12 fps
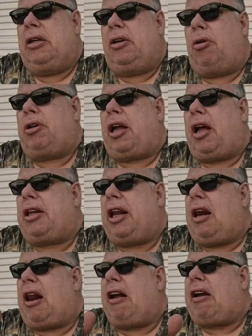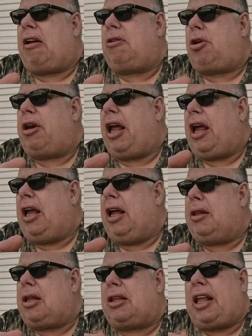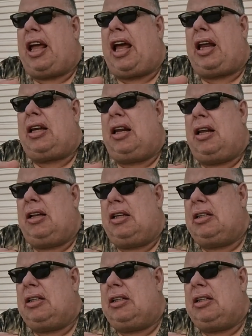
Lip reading: The only thing I didn't like today is that they had